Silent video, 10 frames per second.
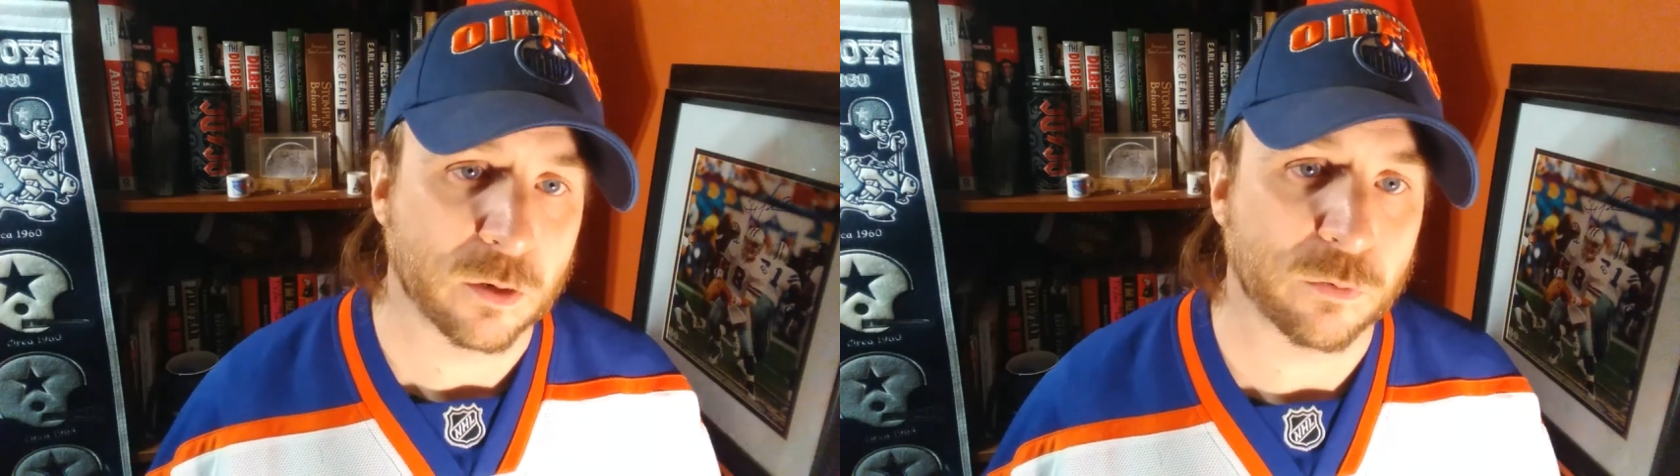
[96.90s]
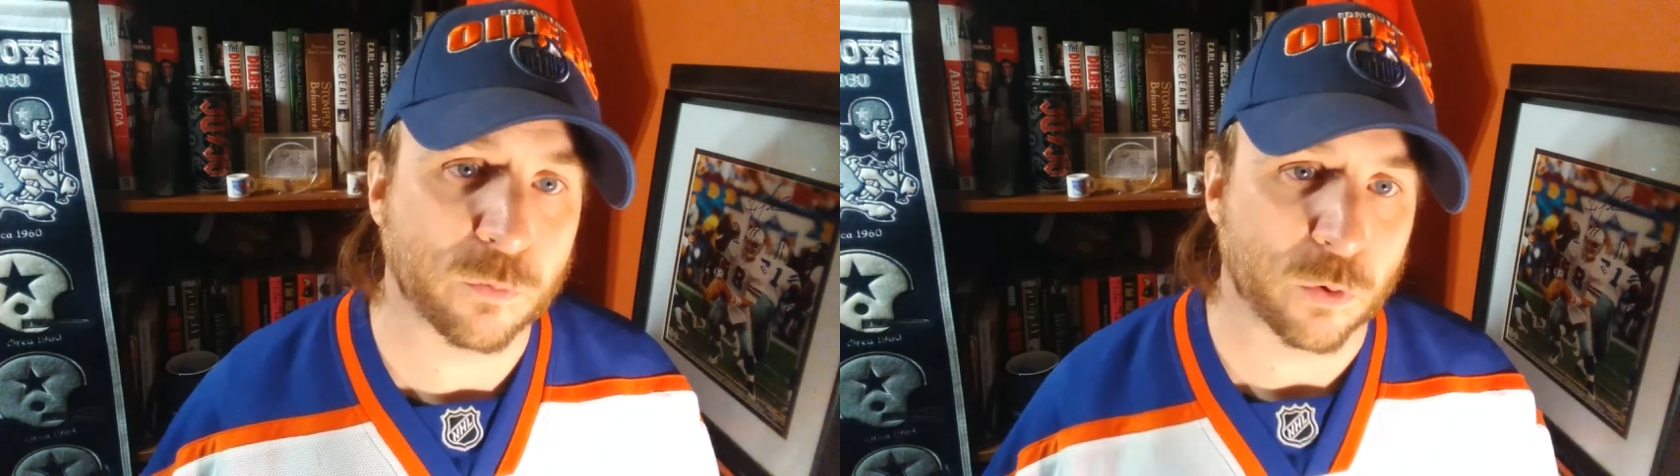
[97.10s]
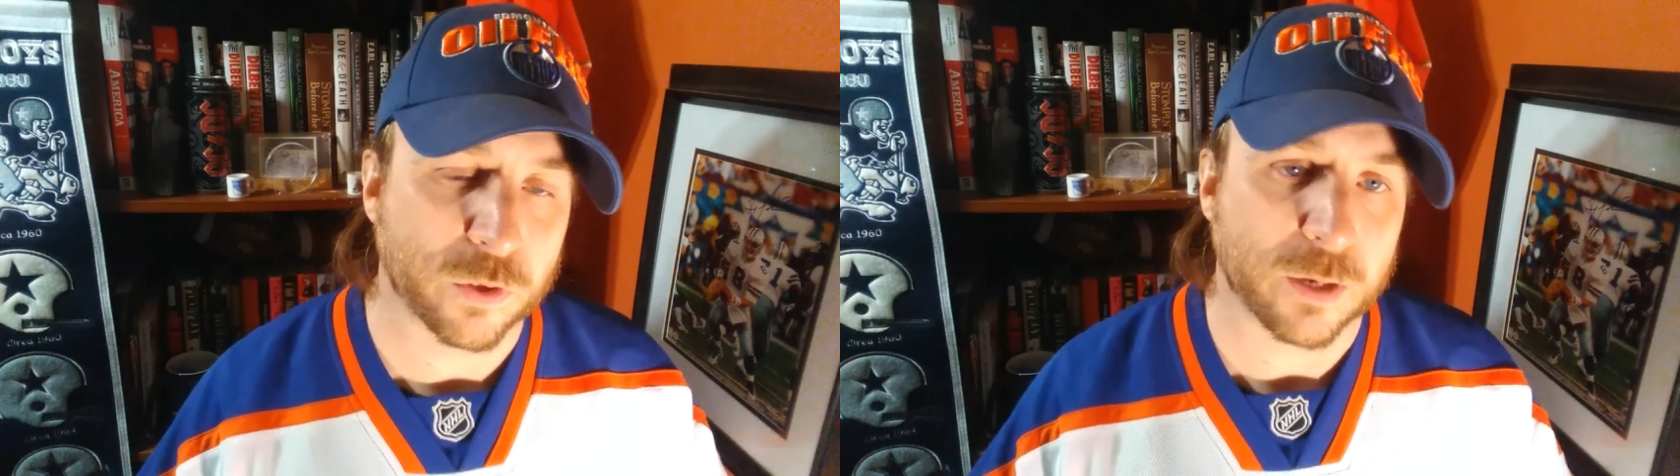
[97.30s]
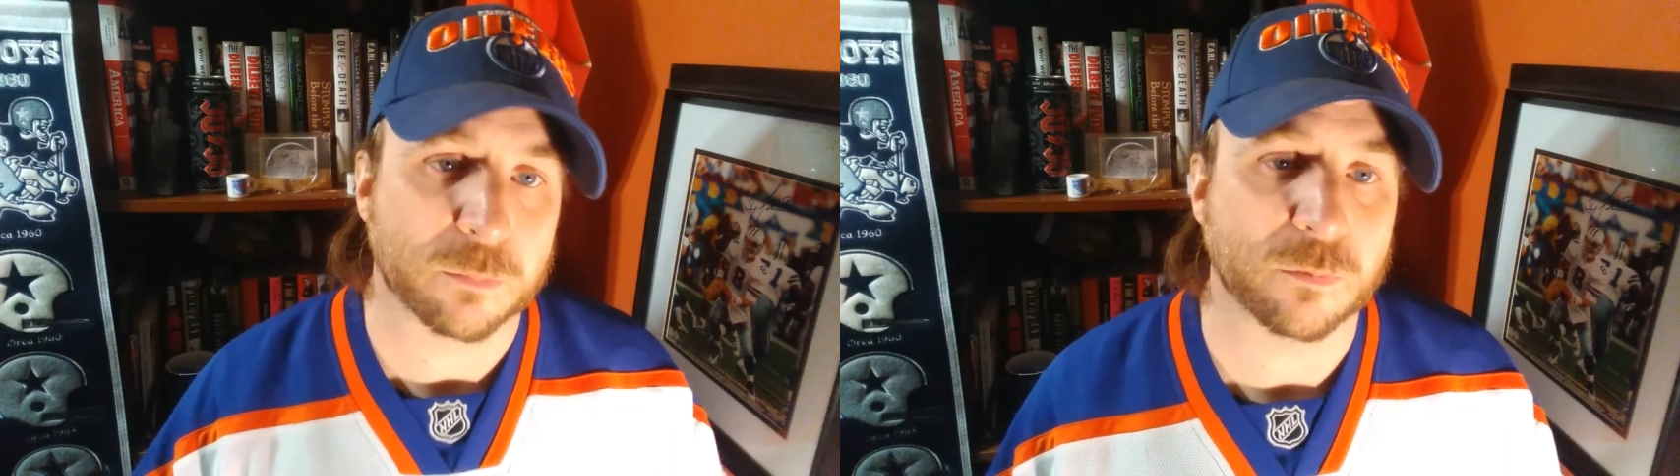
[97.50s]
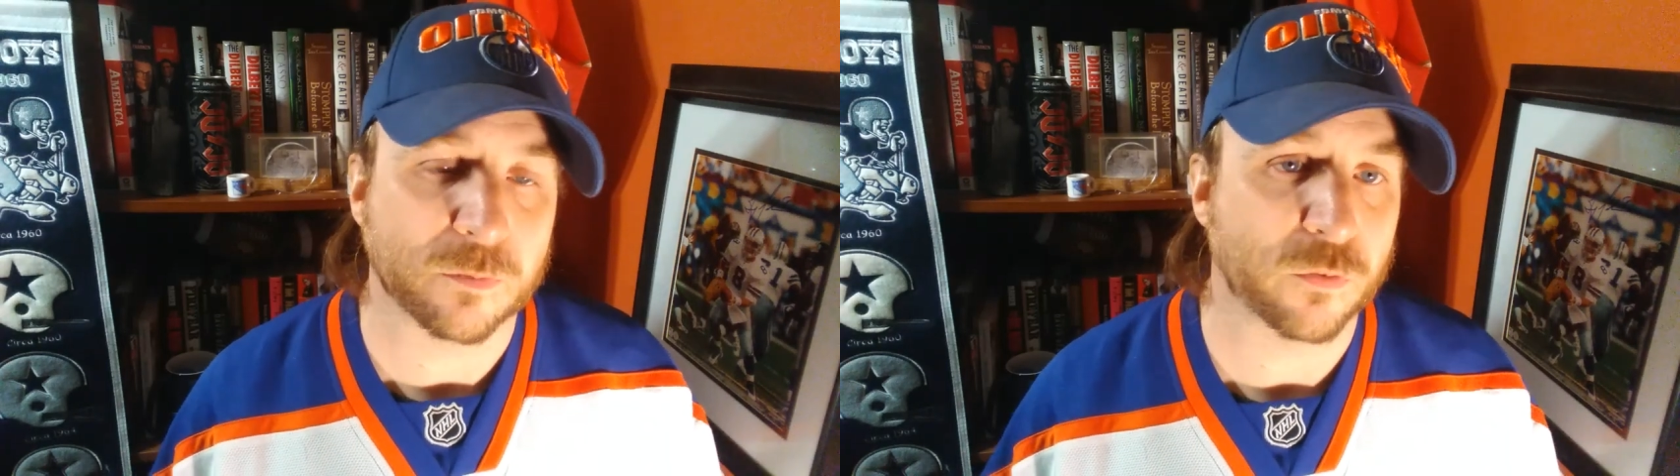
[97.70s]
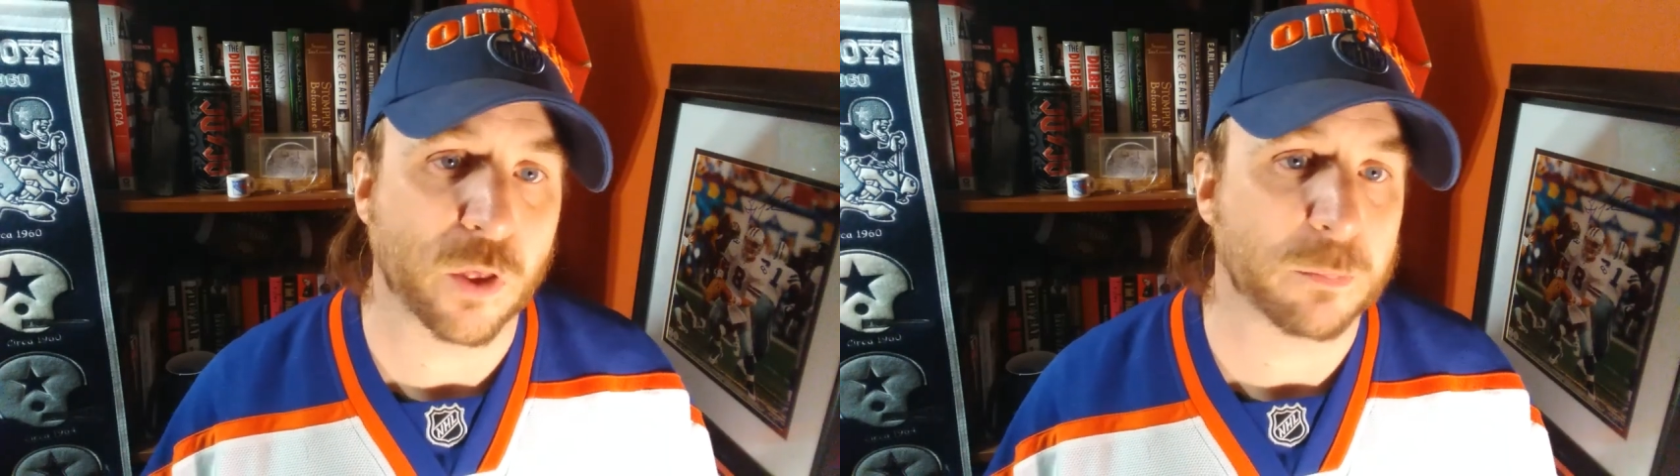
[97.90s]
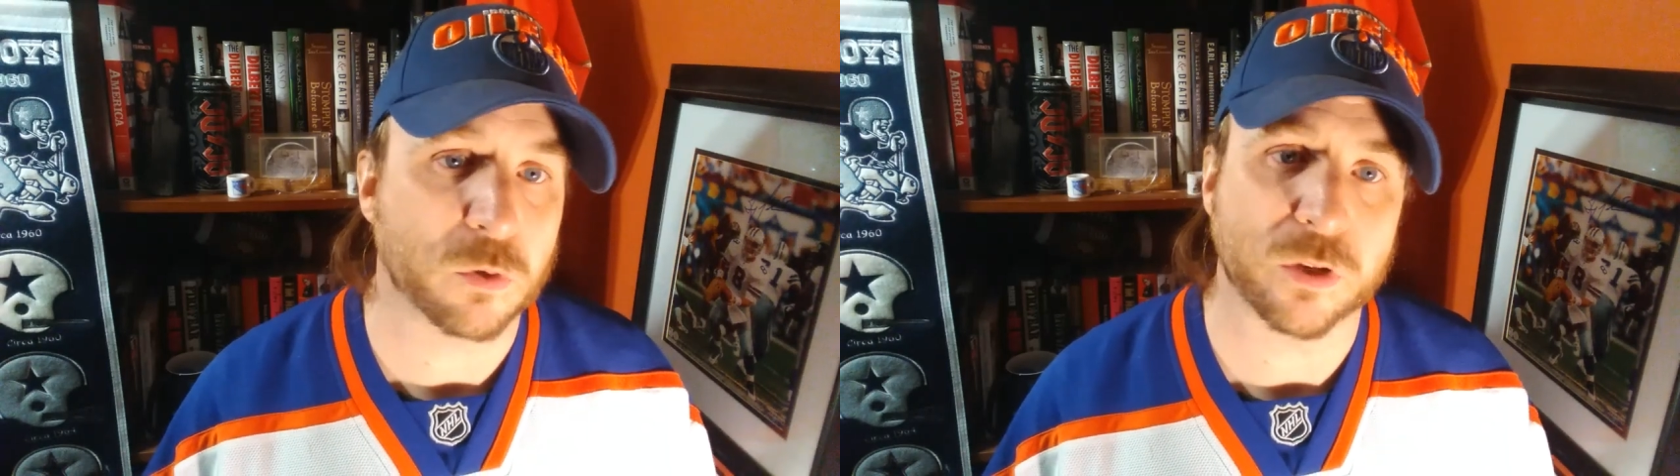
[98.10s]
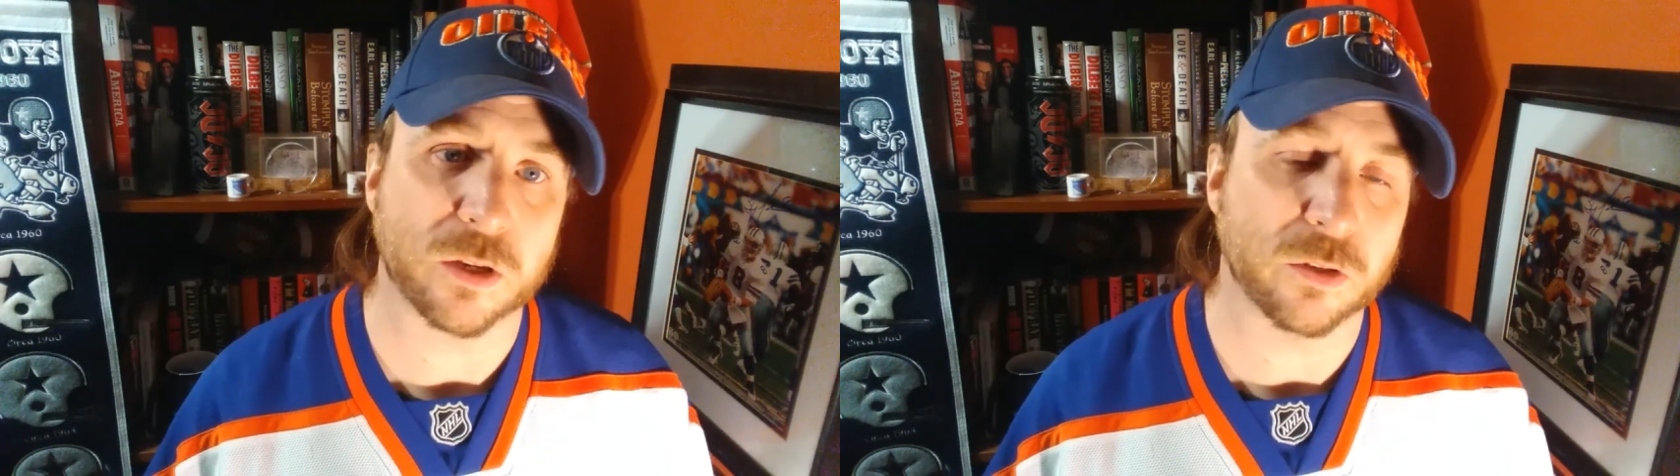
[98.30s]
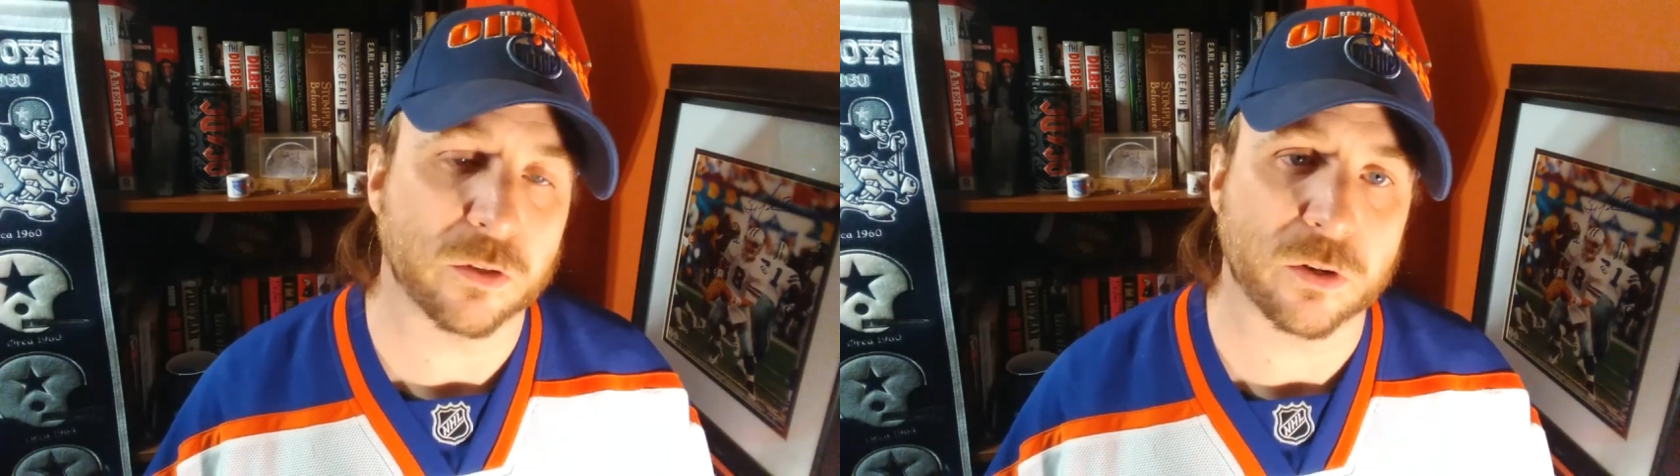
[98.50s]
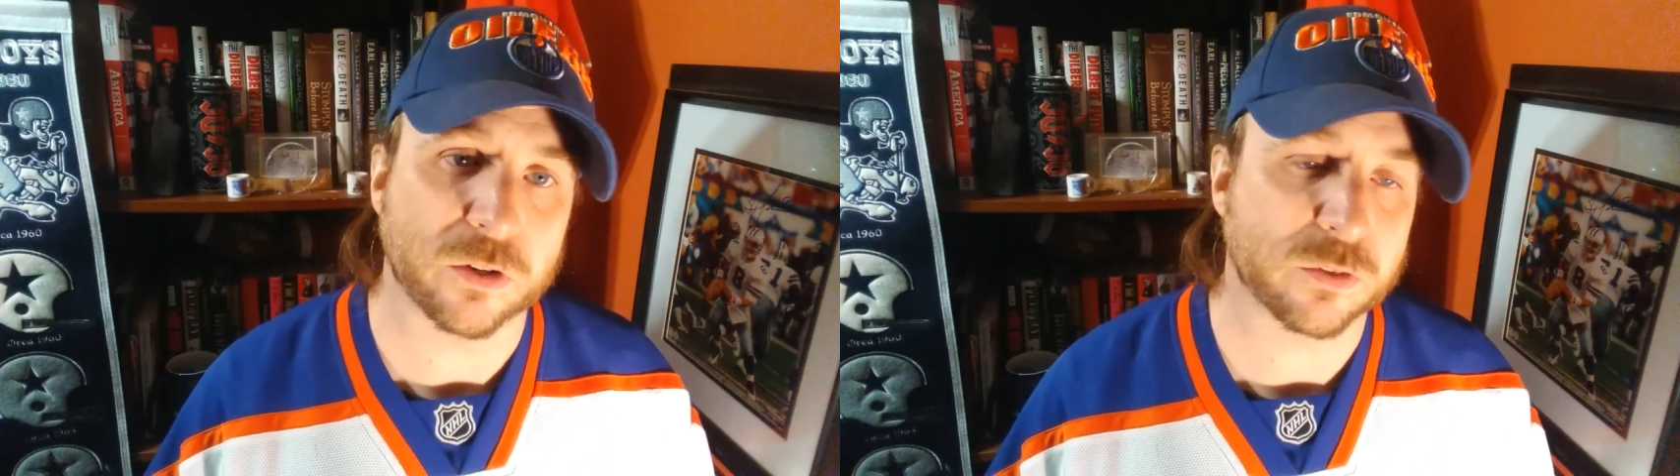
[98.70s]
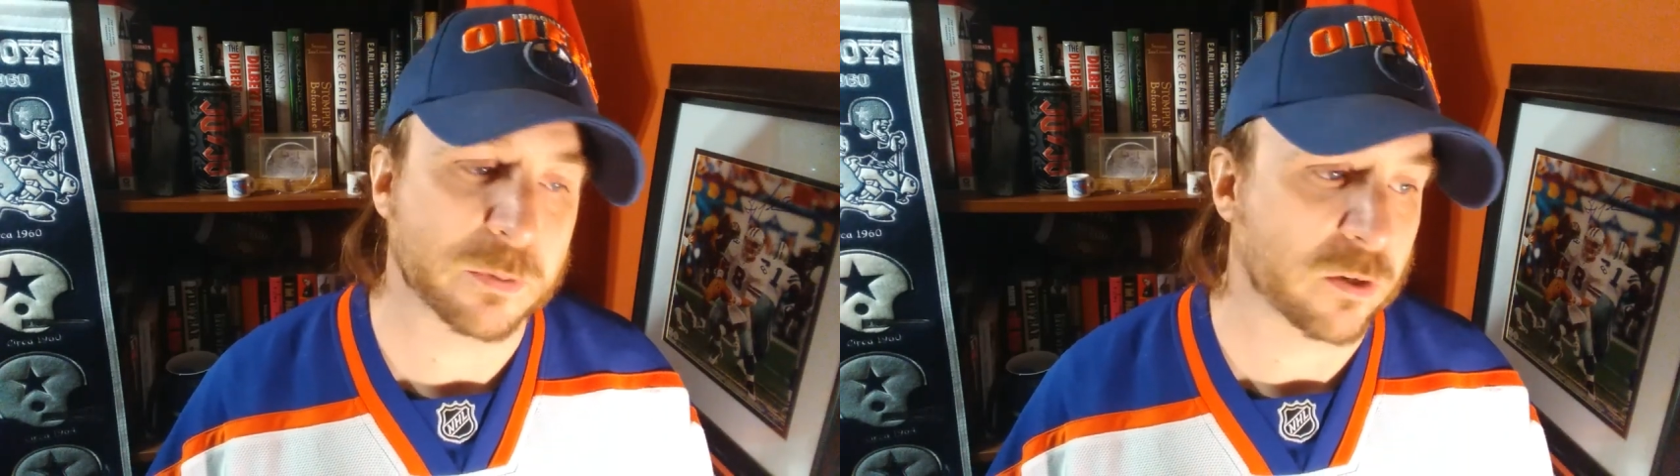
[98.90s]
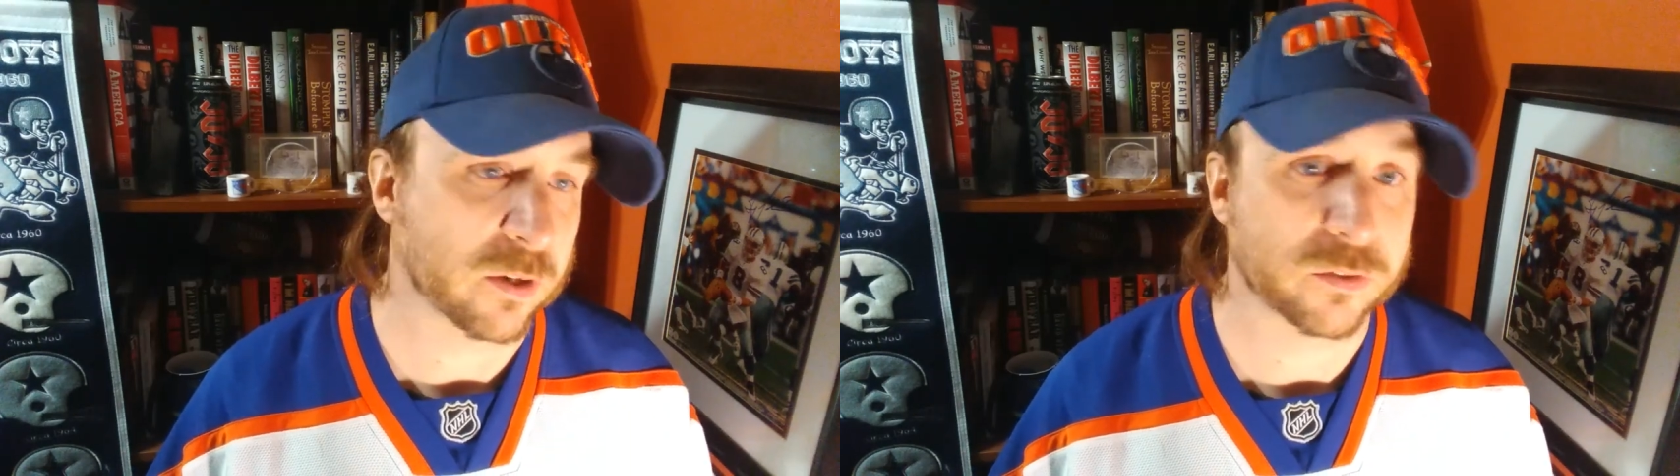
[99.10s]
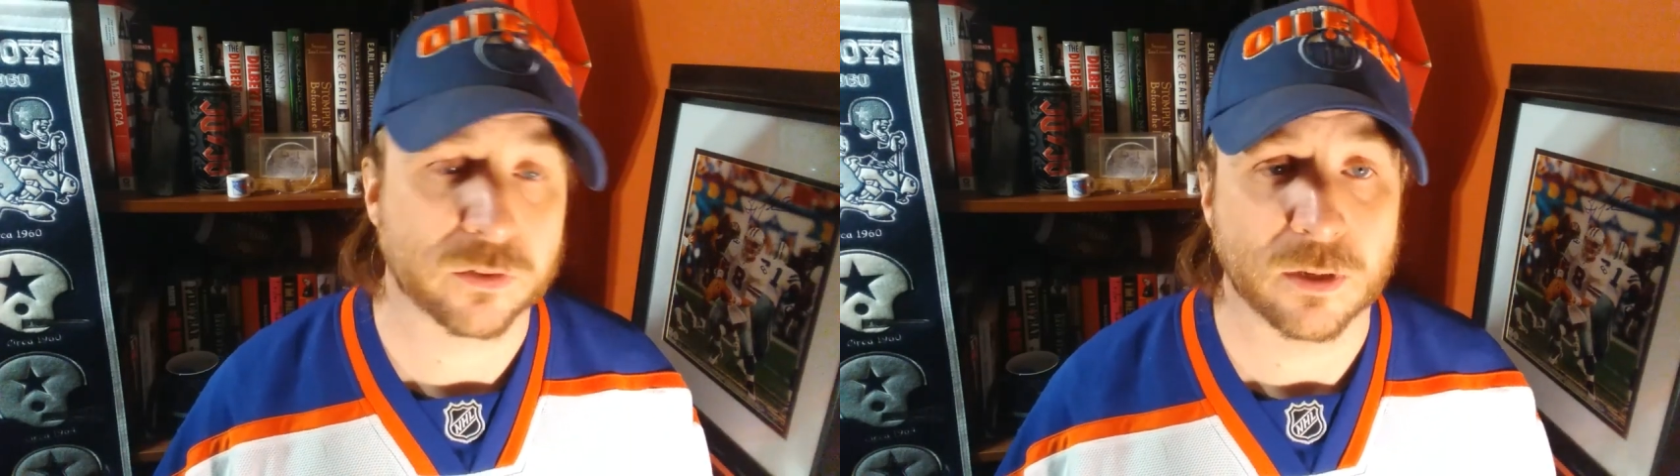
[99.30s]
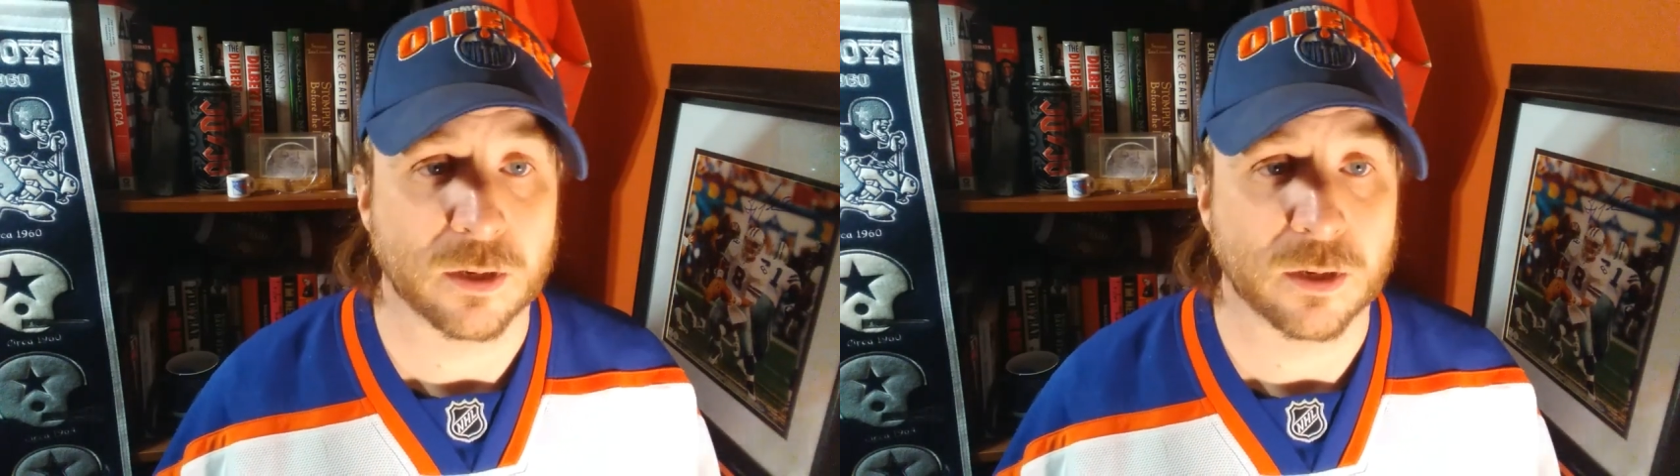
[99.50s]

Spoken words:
for that particular experience.